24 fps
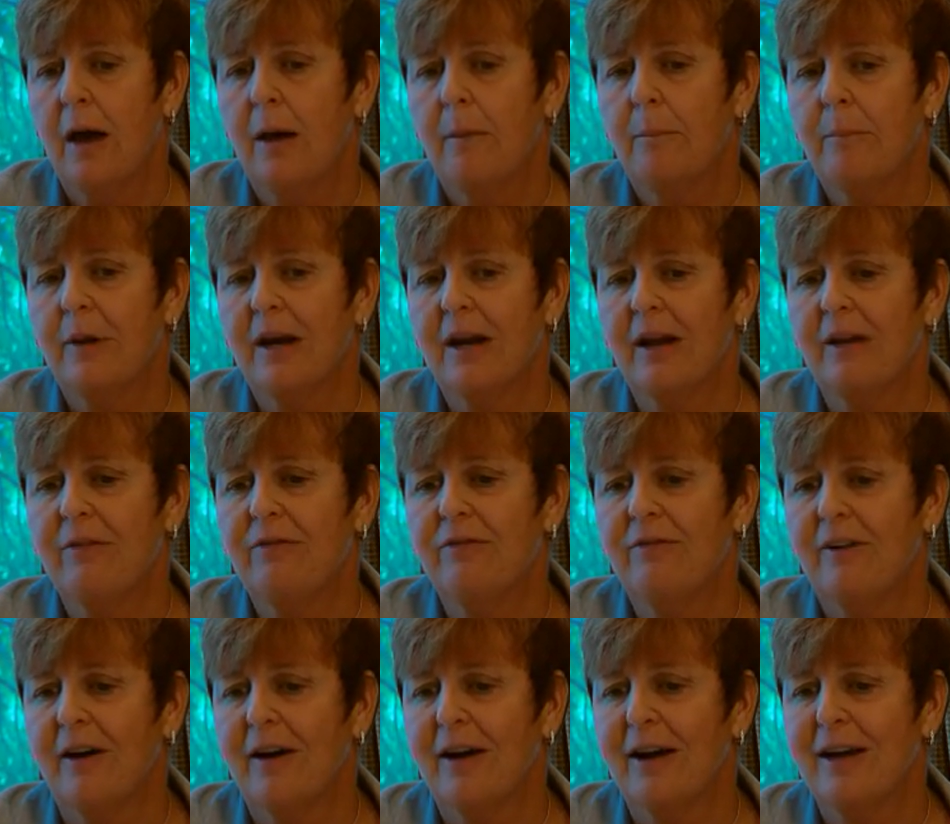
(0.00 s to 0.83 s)
but I
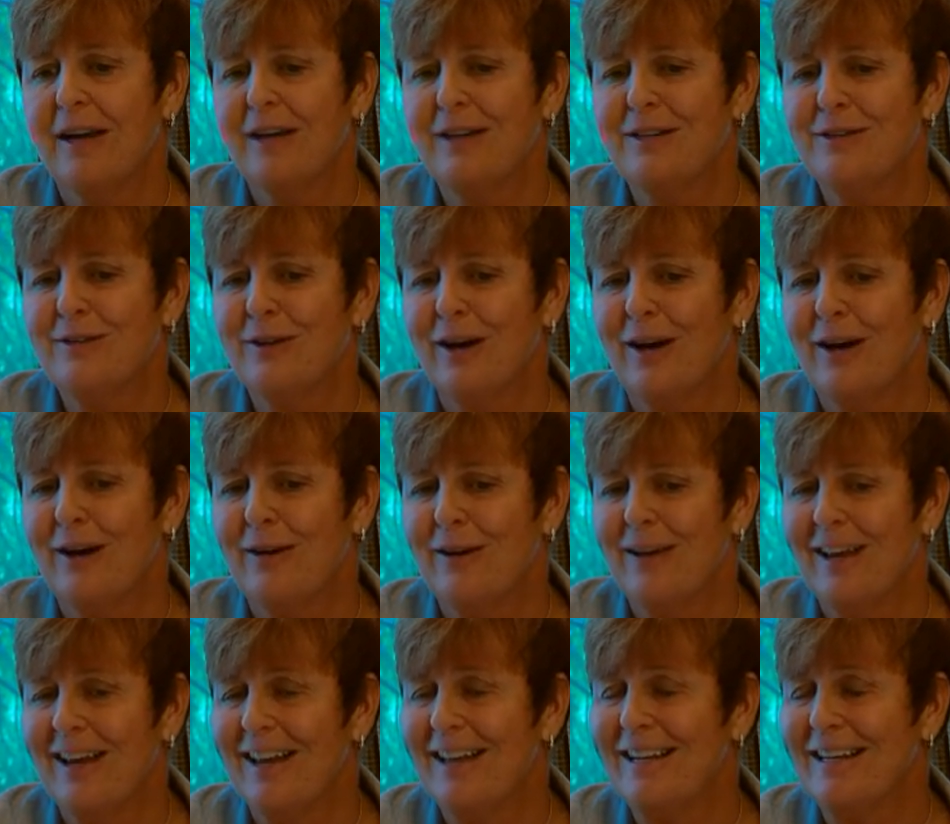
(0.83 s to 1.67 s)
find,
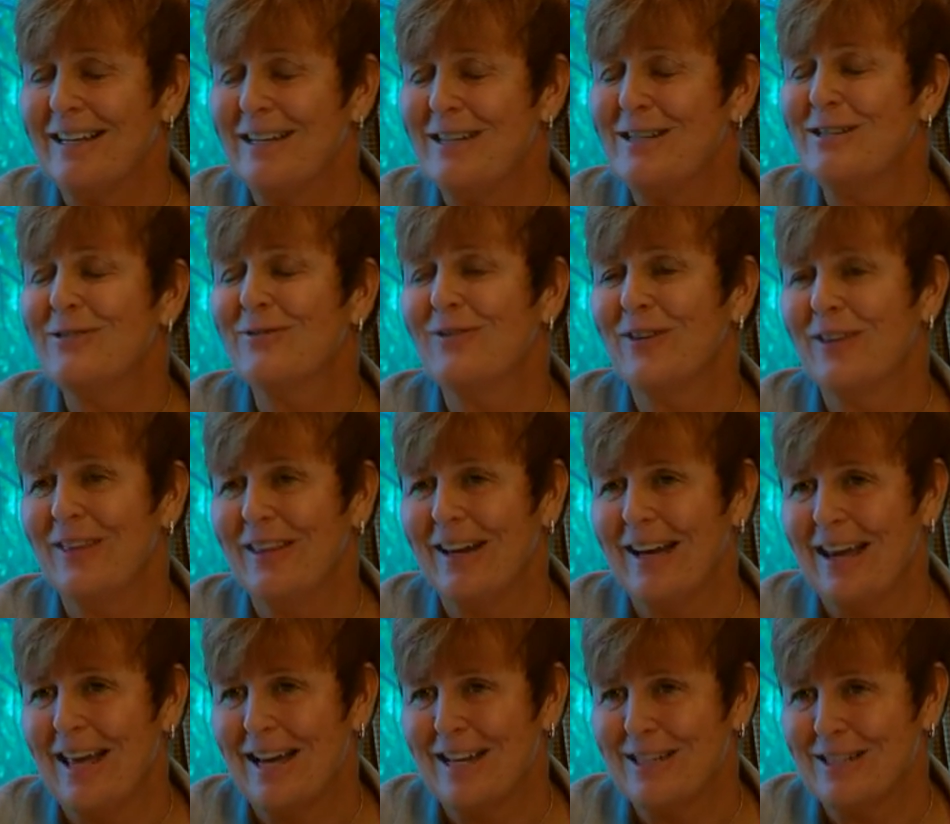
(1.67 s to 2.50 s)
at least for the
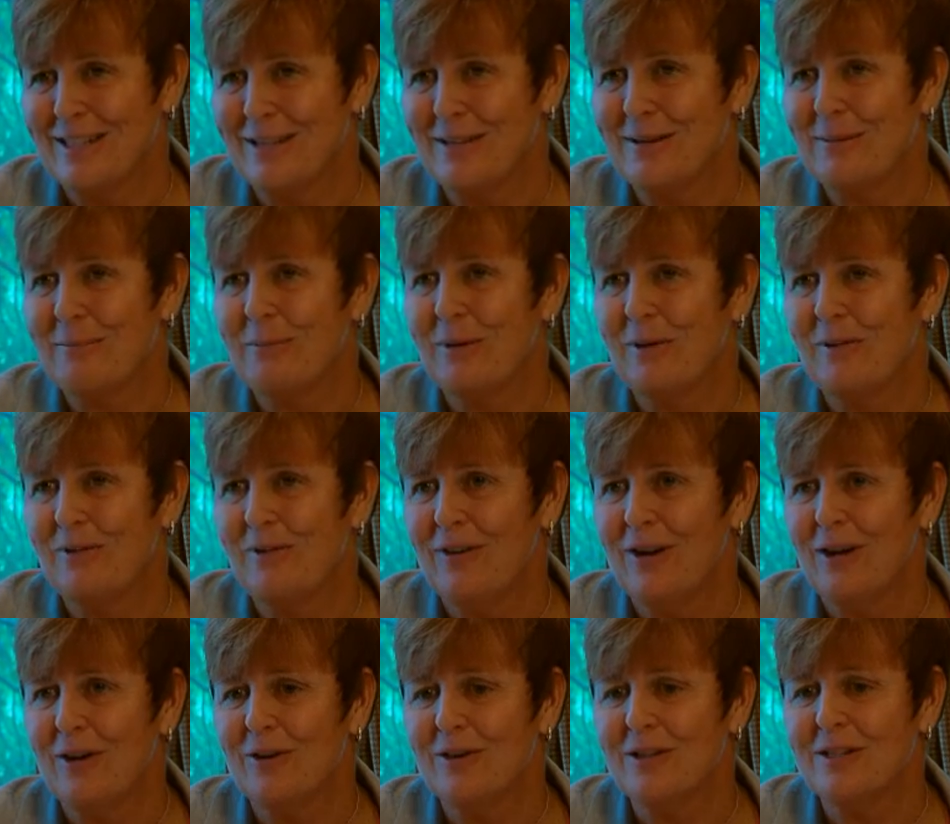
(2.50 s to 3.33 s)
last number of
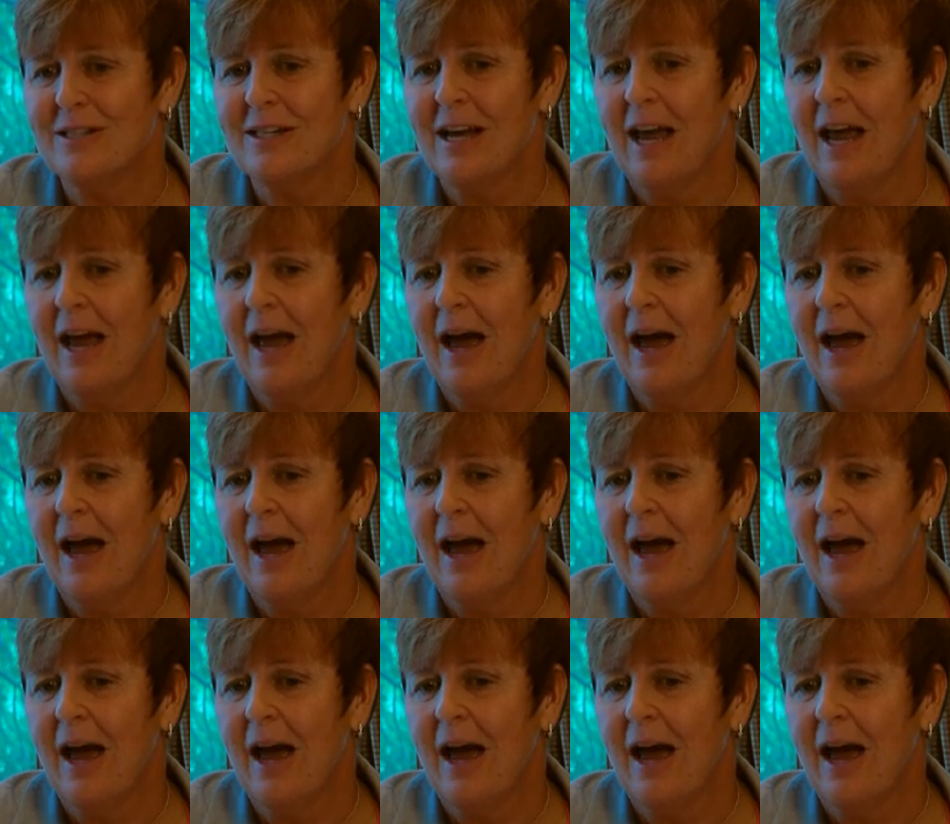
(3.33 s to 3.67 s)
years,